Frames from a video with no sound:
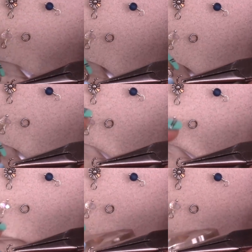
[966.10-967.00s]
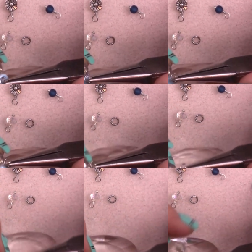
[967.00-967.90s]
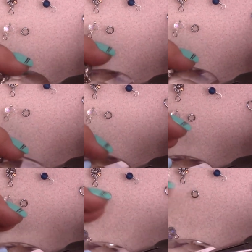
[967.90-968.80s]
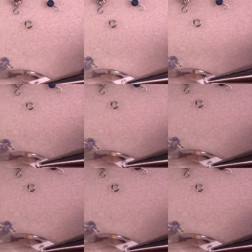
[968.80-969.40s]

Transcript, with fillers: and put this one on here. Let me back off